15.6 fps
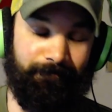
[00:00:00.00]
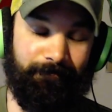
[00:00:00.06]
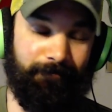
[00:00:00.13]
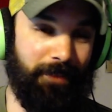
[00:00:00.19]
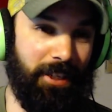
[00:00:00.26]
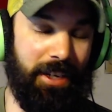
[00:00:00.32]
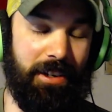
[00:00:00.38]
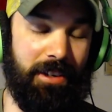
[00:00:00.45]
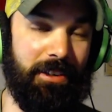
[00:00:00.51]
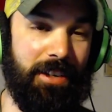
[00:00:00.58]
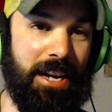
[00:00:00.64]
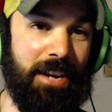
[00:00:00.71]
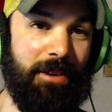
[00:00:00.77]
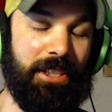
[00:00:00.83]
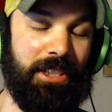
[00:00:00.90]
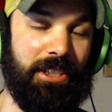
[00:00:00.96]
I don't know.
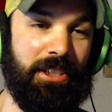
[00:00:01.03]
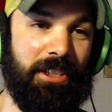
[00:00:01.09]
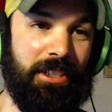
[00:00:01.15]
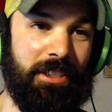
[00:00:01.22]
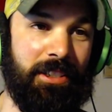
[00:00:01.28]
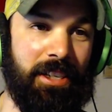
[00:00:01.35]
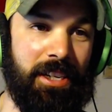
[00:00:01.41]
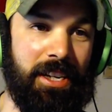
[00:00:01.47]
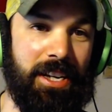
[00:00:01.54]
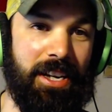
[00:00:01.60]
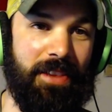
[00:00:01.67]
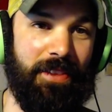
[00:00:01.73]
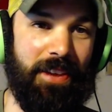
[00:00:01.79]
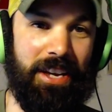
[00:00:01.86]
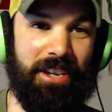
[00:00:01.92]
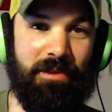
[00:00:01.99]
Anyways, a song
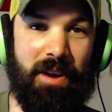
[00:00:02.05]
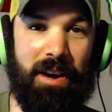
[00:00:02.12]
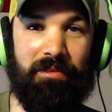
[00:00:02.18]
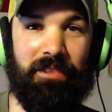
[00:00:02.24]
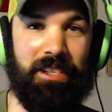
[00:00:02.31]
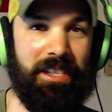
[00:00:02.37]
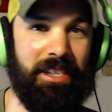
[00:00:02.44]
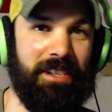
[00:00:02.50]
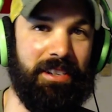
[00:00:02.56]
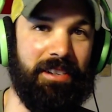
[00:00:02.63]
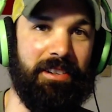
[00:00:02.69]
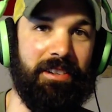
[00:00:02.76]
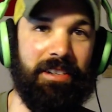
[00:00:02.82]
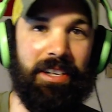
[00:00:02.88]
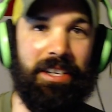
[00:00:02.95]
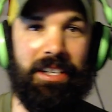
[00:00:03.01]
that you often hear
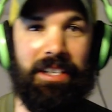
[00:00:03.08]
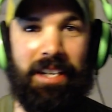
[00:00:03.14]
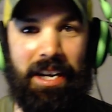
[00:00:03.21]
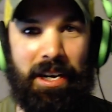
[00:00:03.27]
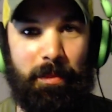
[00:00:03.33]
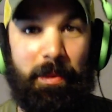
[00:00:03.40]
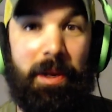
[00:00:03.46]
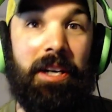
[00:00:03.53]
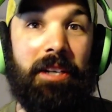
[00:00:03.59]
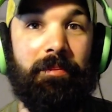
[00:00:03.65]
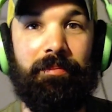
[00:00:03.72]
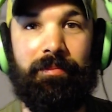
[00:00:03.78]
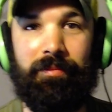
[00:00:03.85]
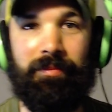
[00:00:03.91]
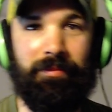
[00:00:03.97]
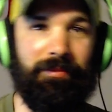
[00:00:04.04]
at a pub
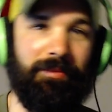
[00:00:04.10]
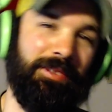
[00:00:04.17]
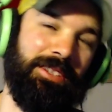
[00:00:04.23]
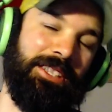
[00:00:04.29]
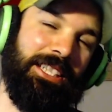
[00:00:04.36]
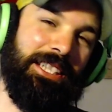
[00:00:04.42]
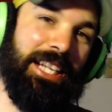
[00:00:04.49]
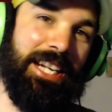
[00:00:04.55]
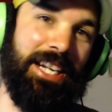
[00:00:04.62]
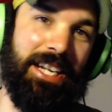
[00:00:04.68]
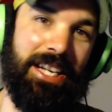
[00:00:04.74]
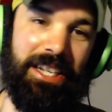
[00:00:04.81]
late at night.